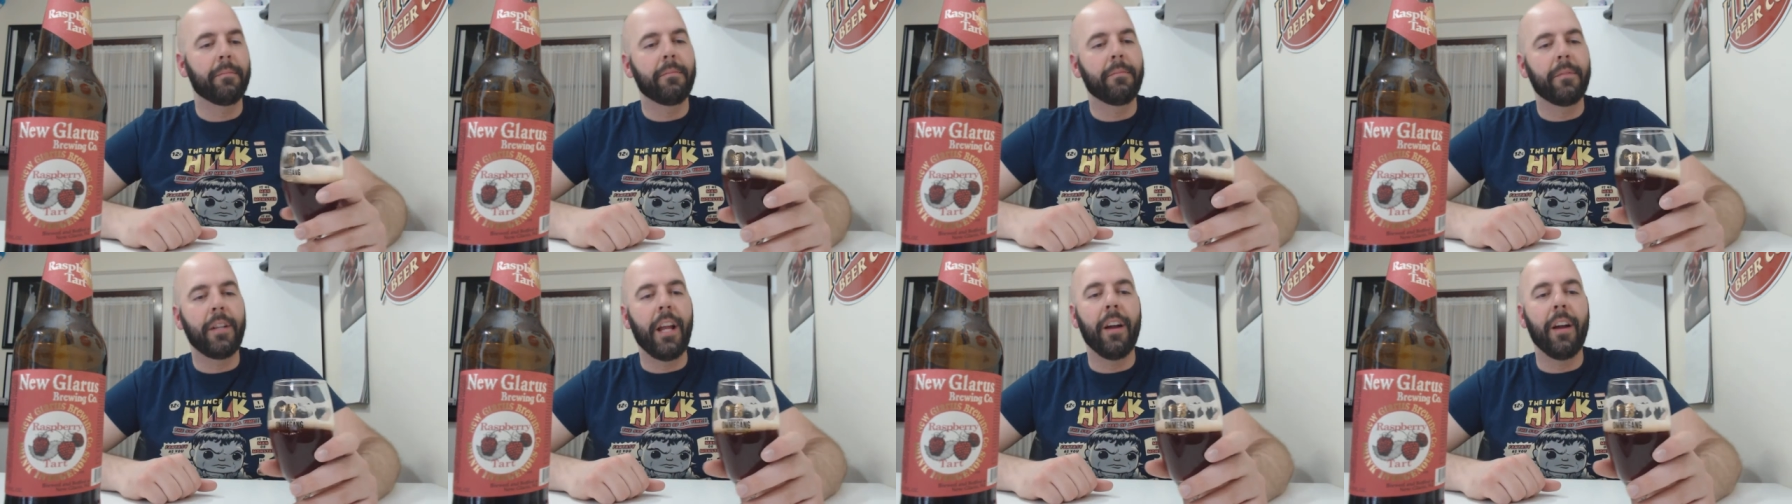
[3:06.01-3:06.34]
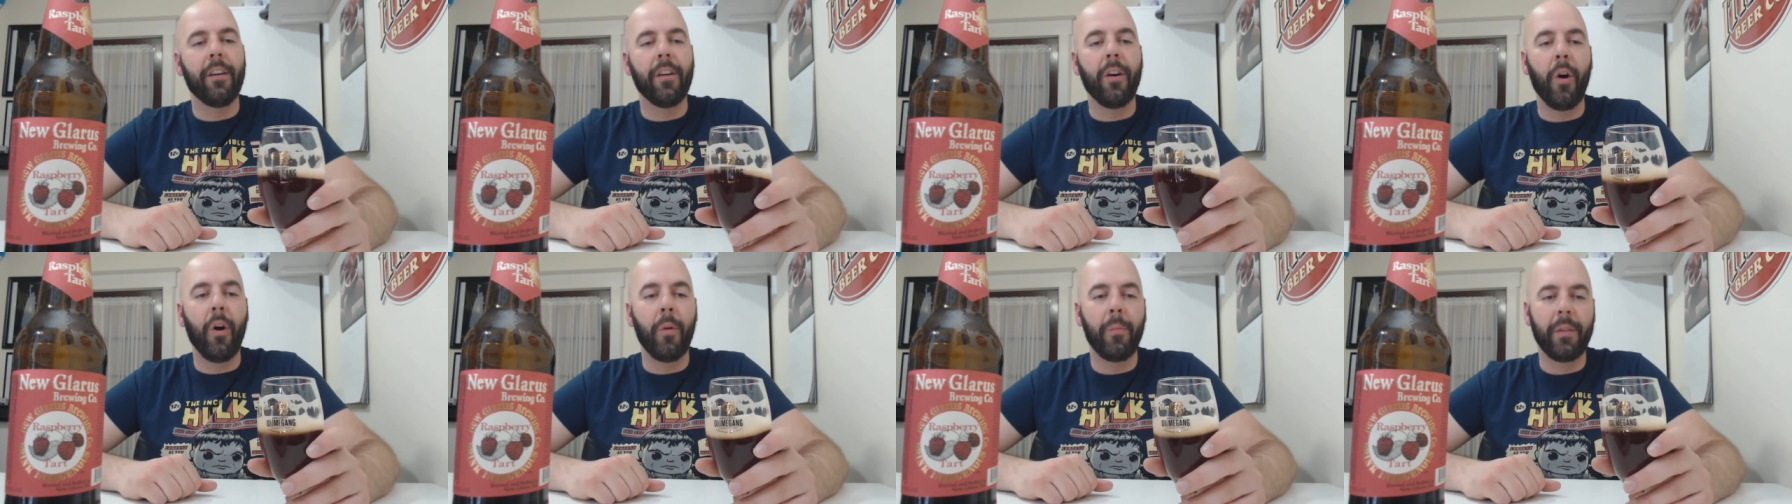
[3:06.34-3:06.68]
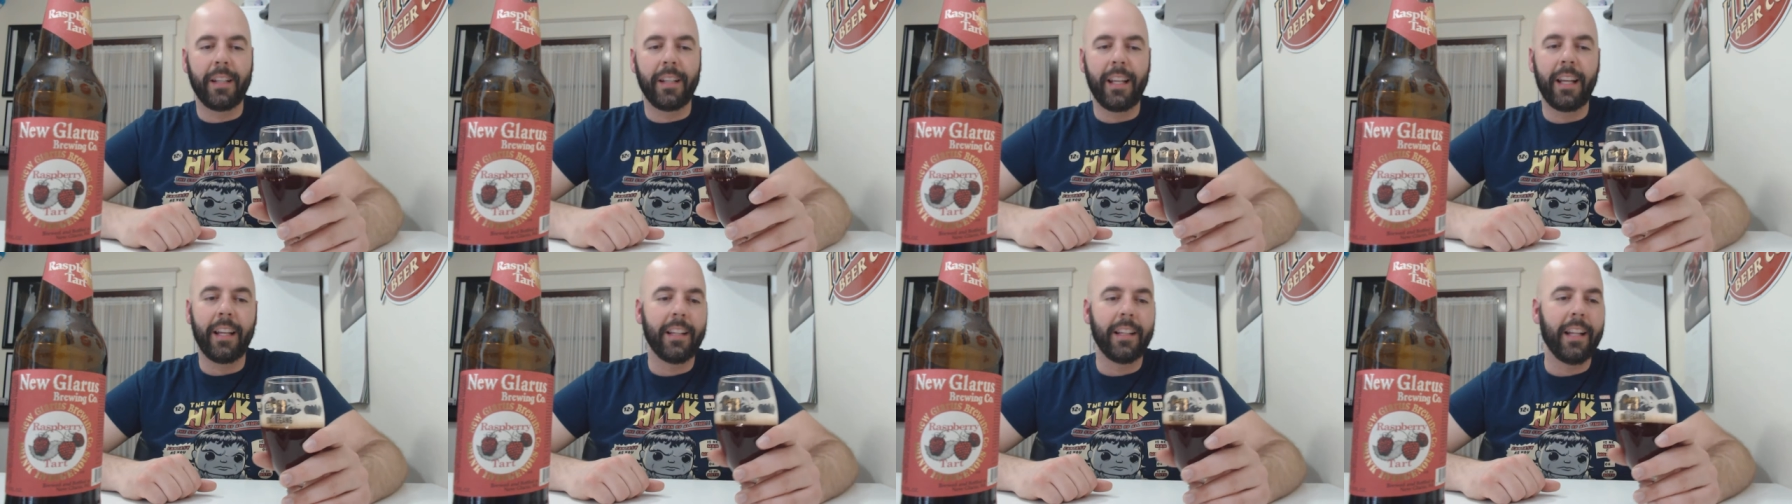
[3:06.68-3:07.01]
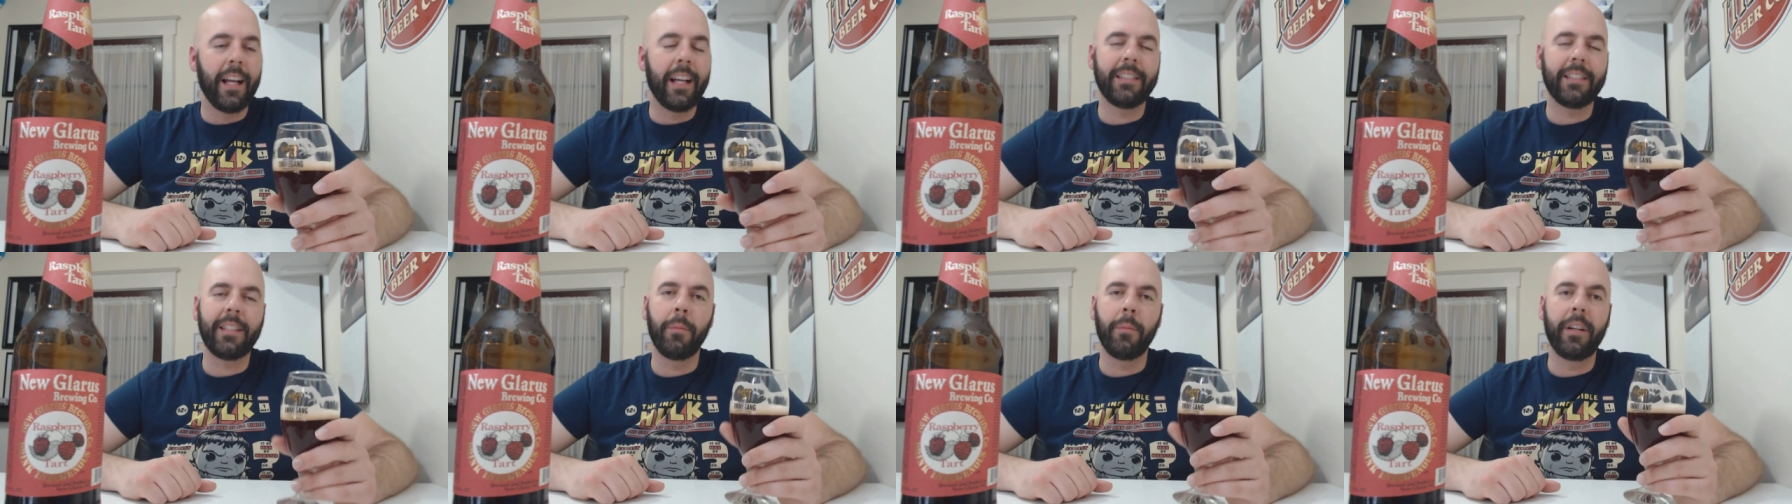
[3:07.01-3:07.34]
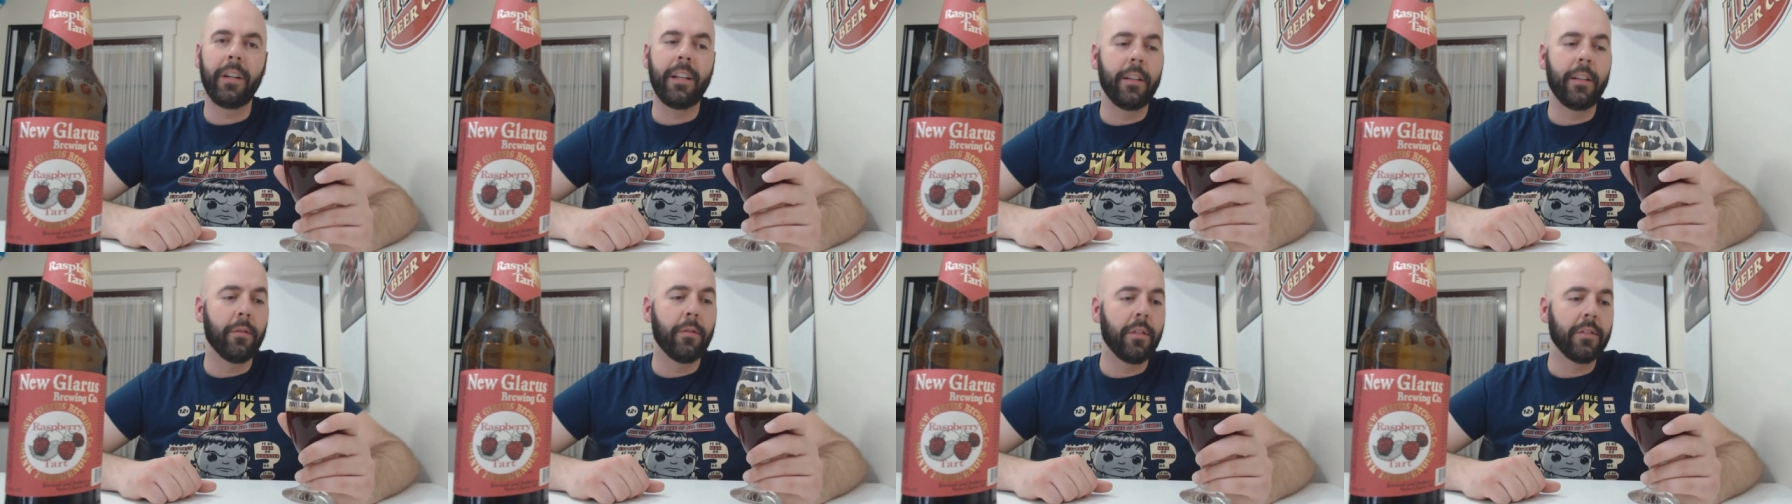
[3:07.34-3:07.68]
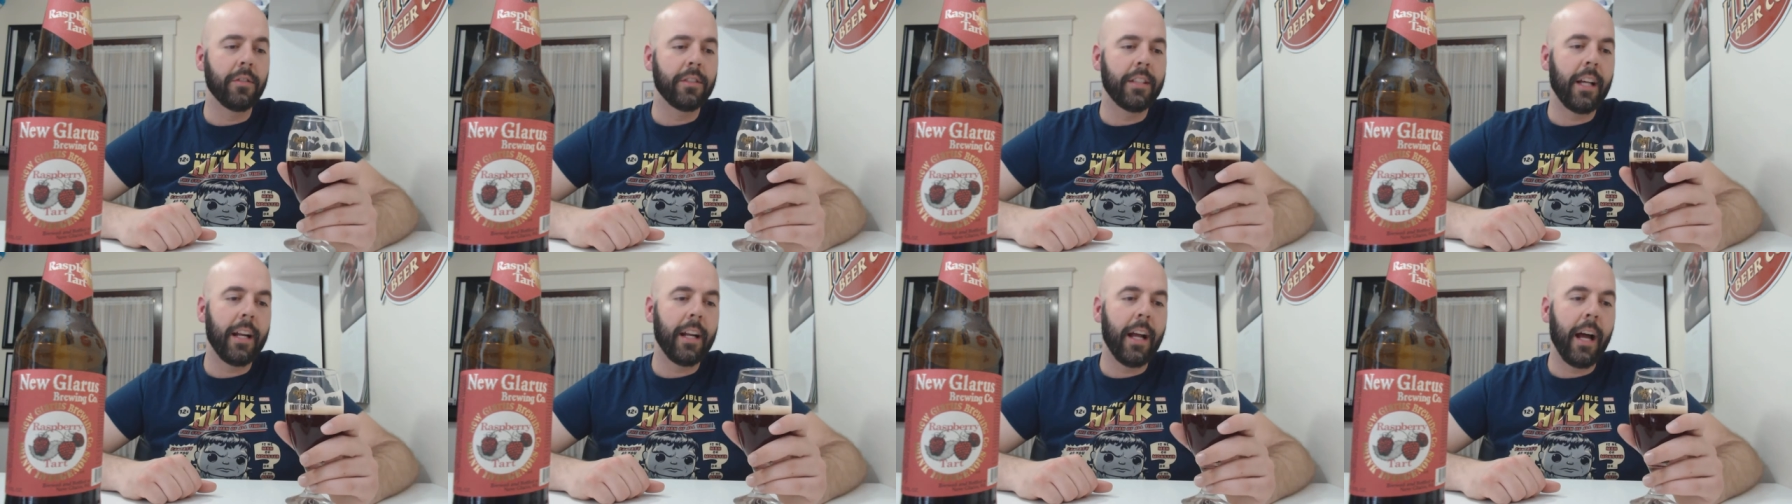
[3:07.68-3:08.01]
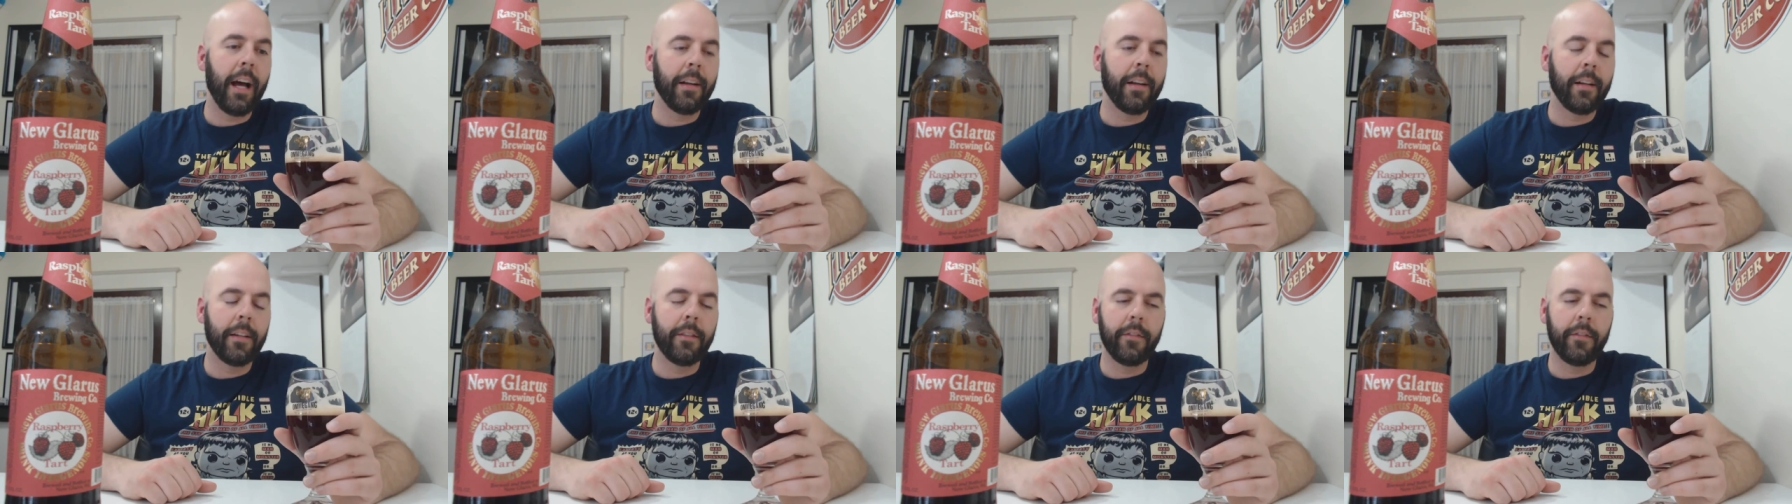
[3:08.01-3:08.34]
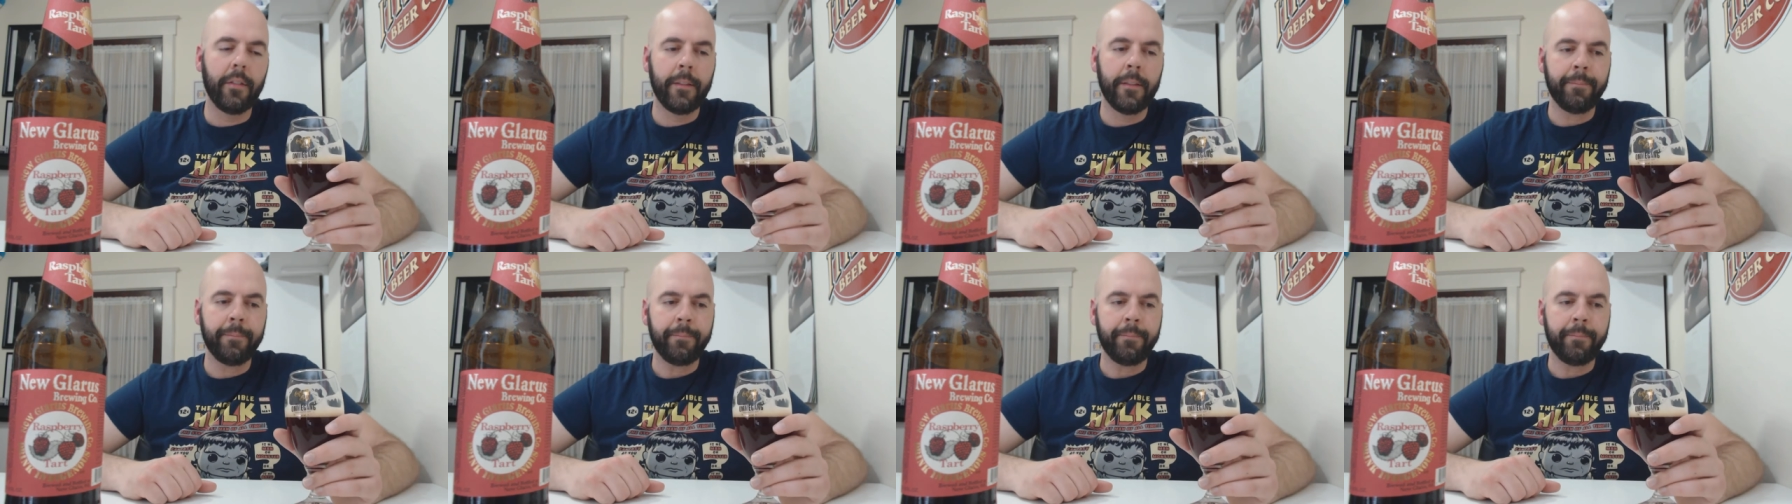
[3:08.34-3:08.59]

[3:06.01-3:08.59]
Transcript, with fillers: narrow Ommegang glass Somebody did the Rosetta out of.